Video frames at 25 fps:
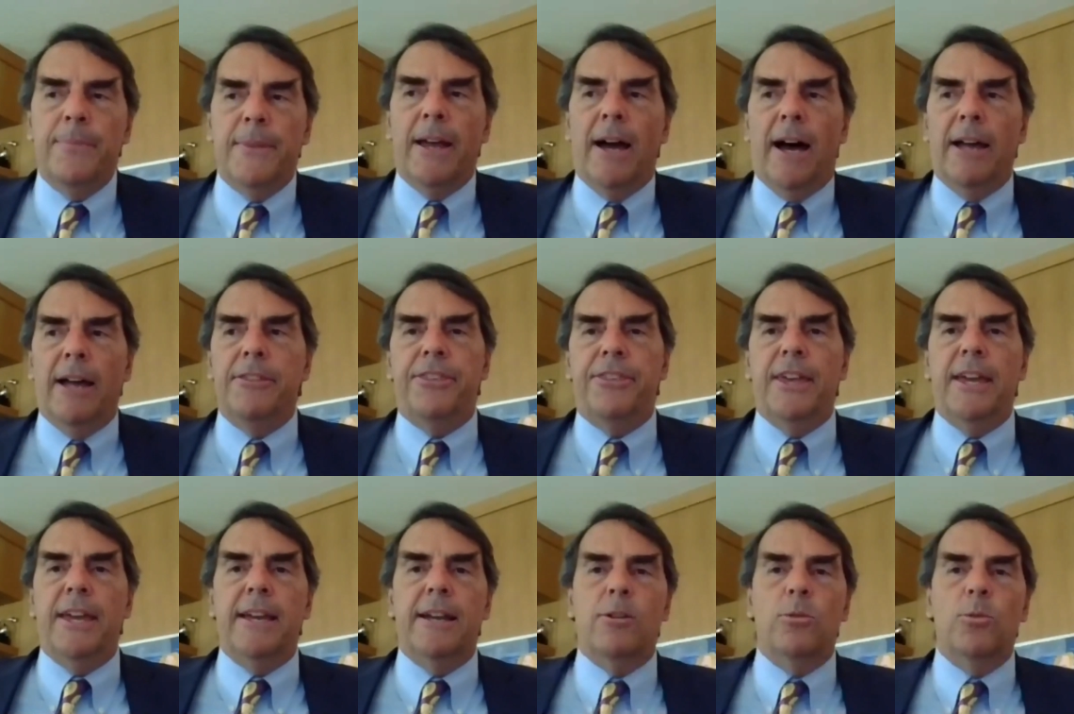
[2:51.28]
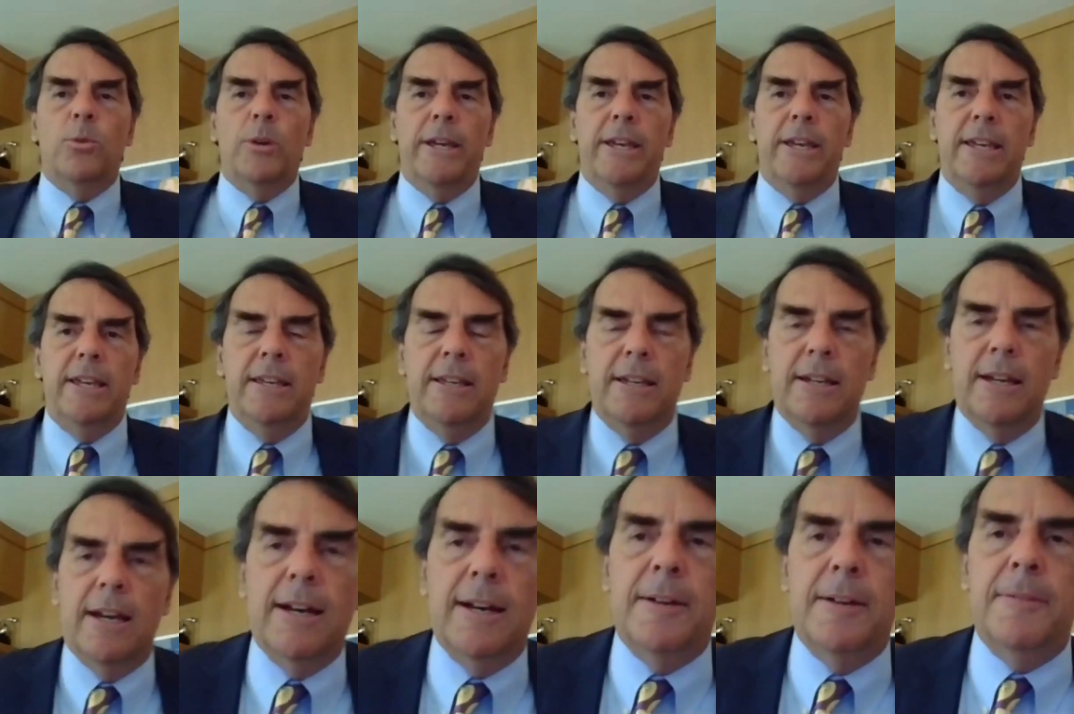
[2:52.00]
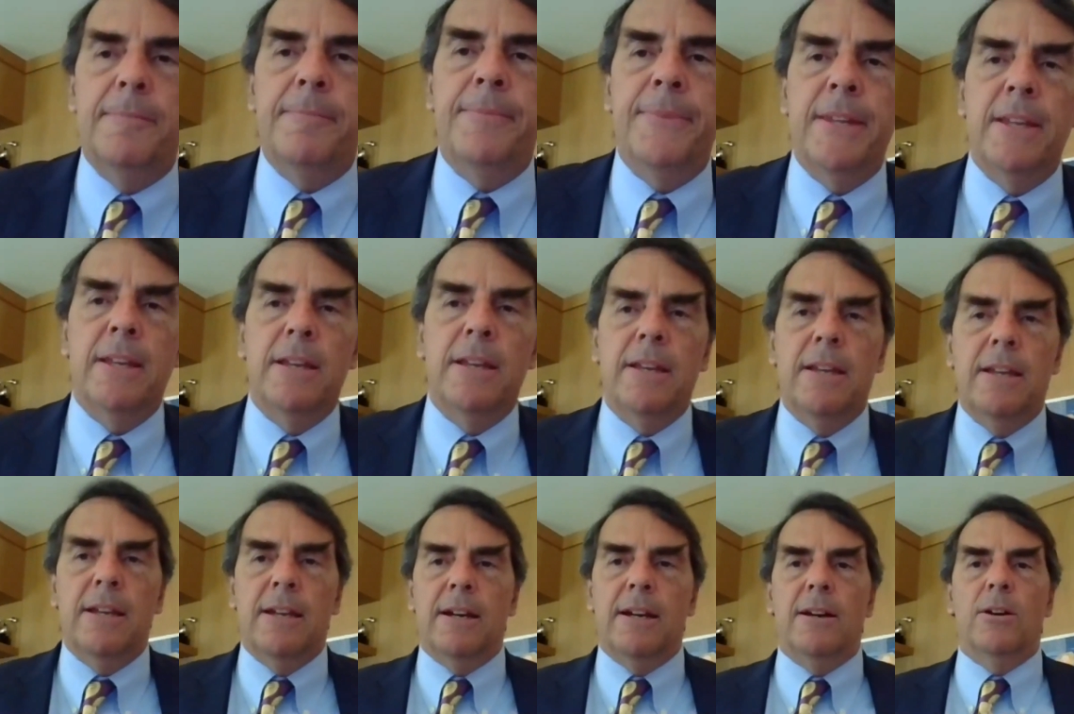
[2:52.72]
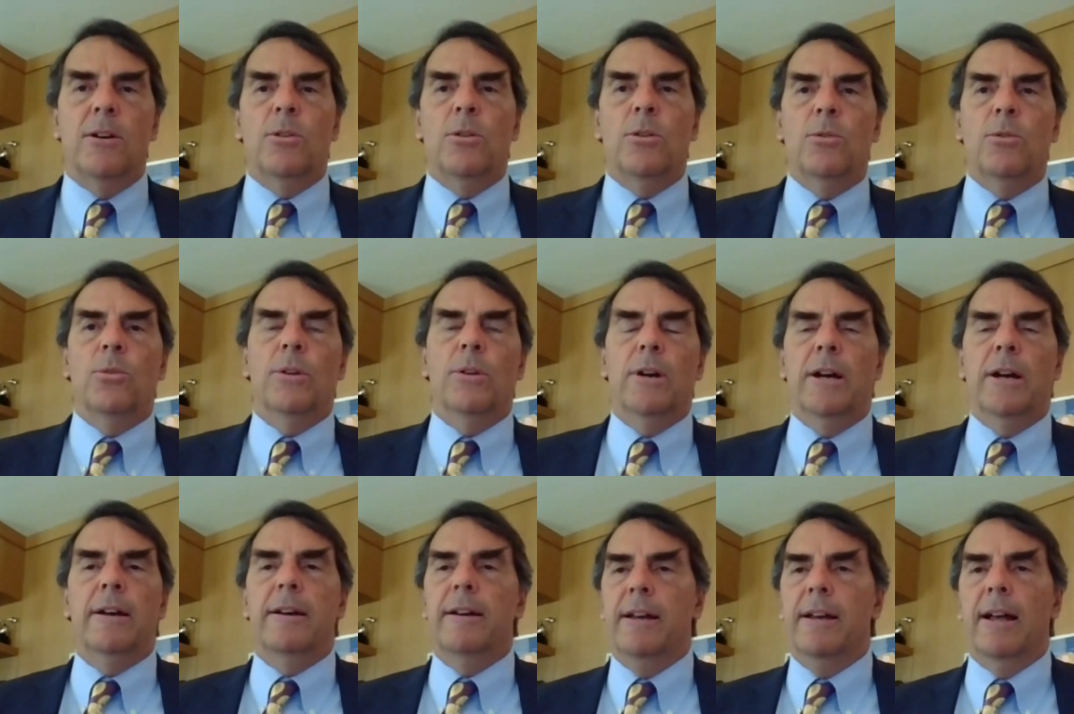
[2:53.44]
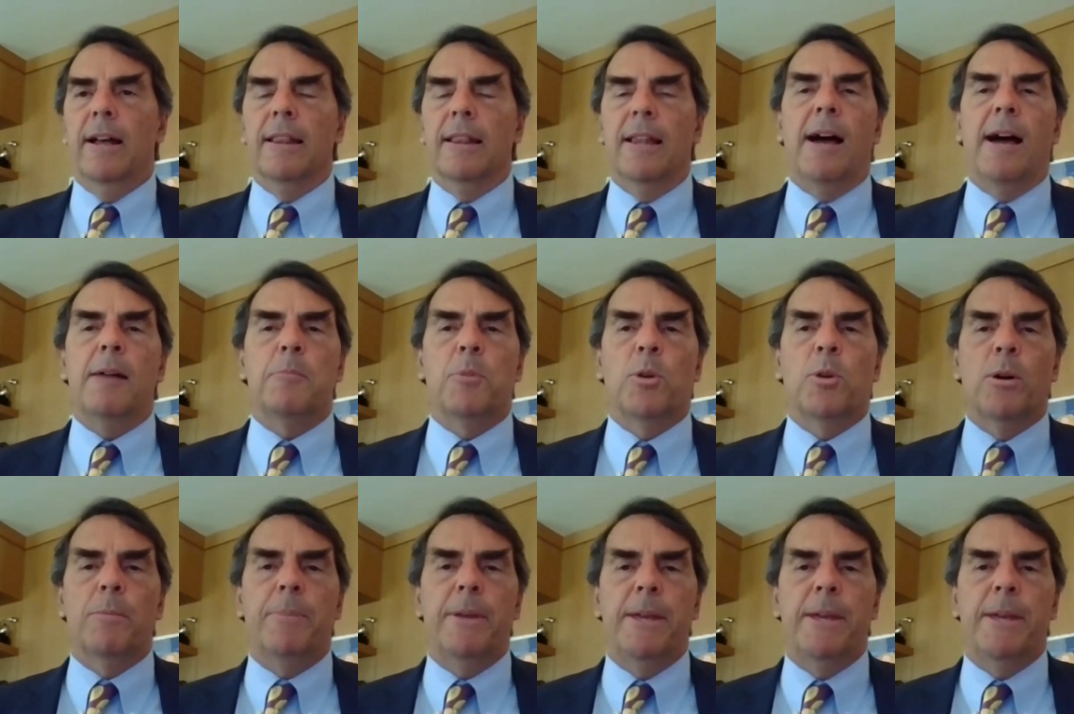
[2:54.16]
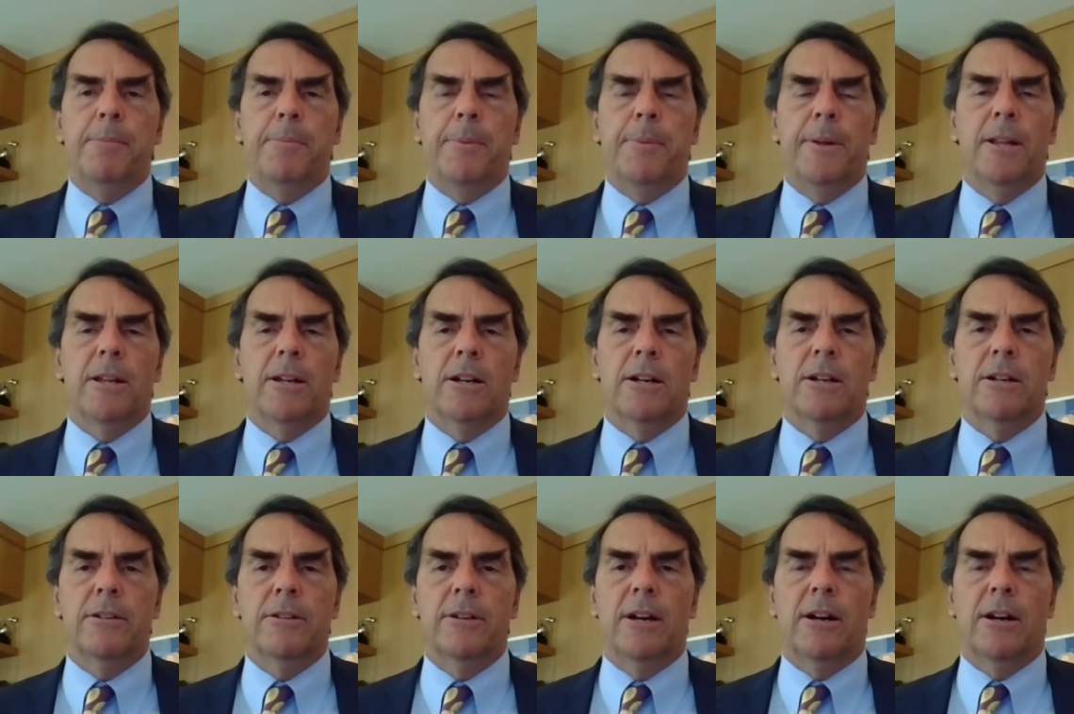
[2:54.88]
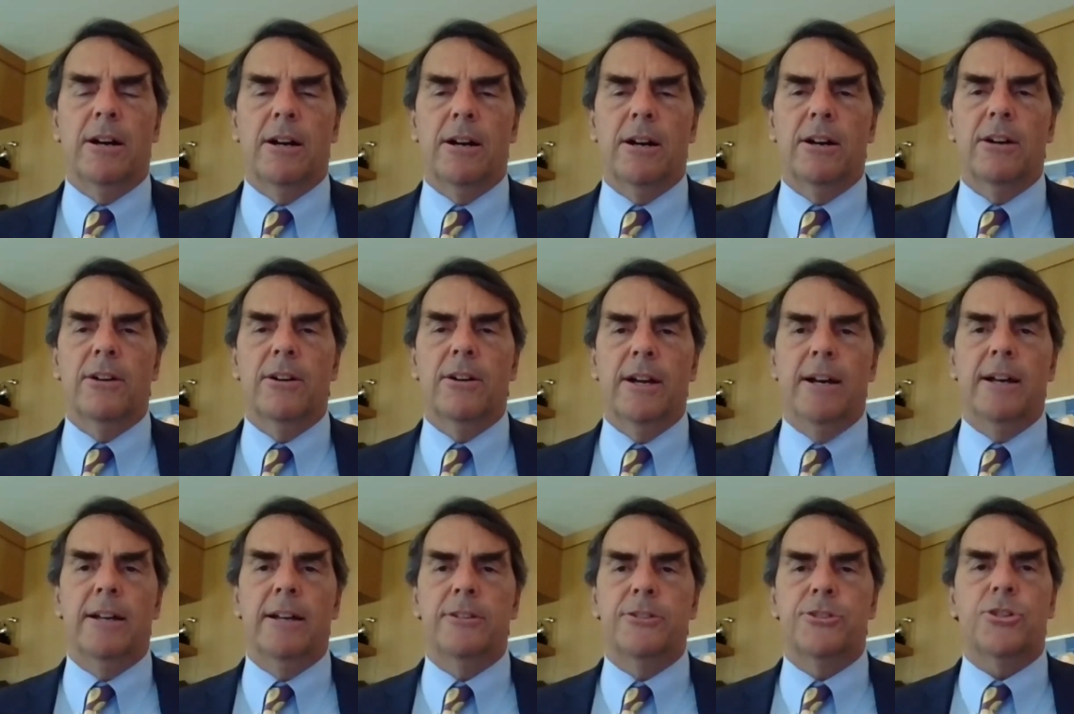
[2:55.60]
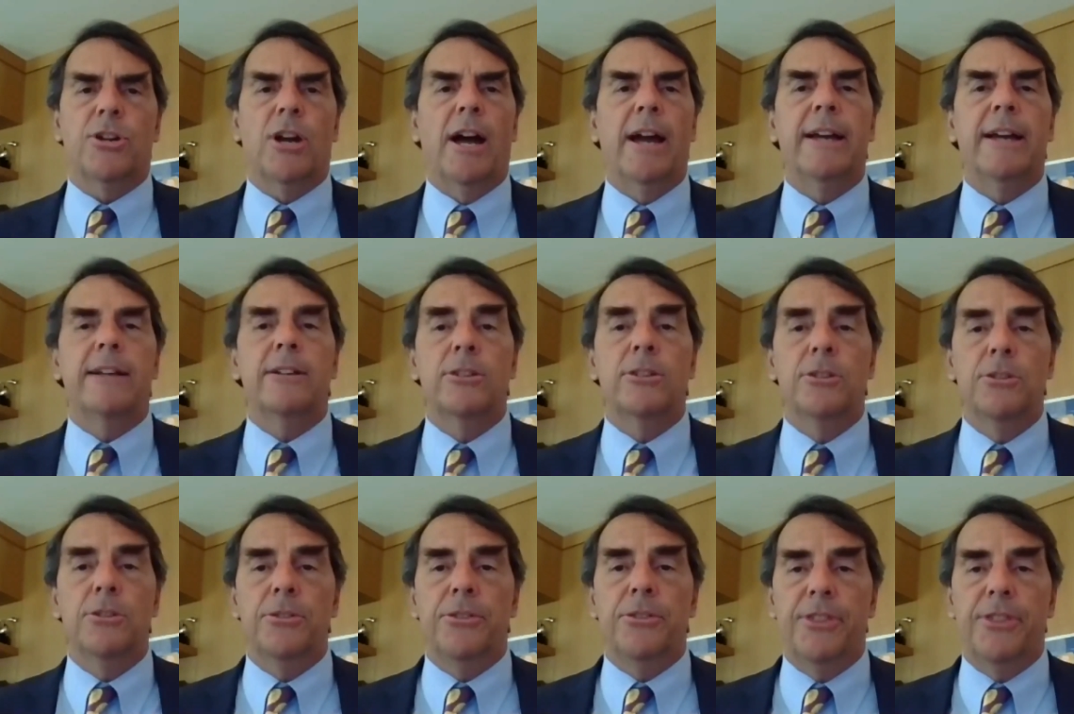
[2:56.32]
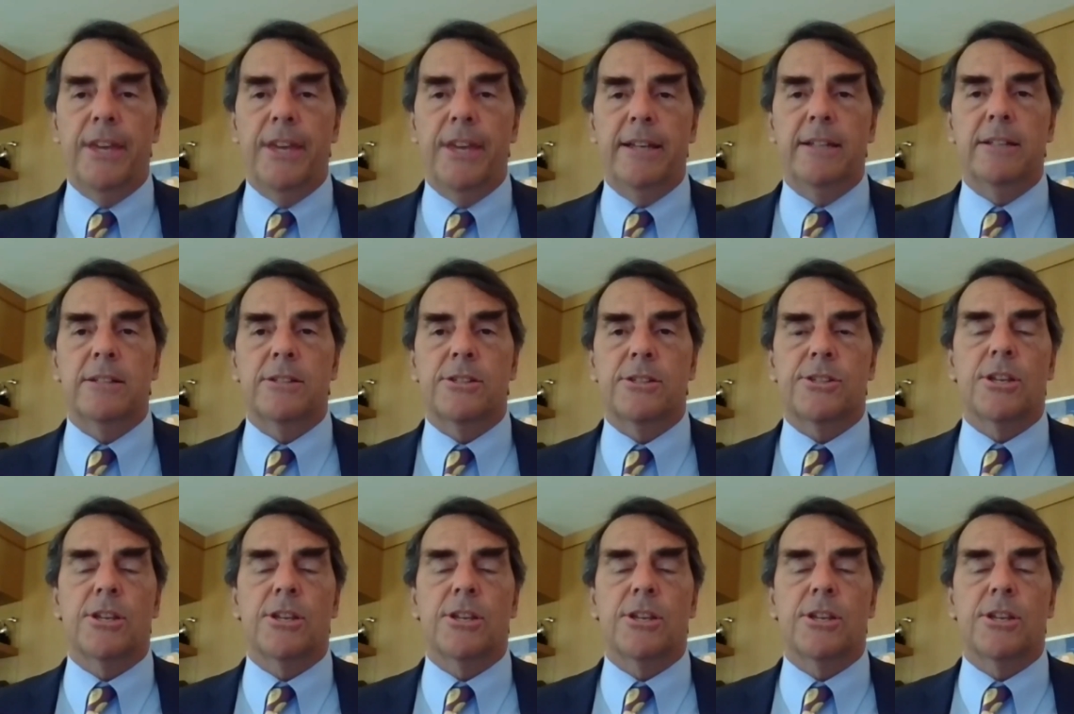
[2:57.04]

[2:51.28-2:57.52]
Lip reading: I think a lot more people are trying new things.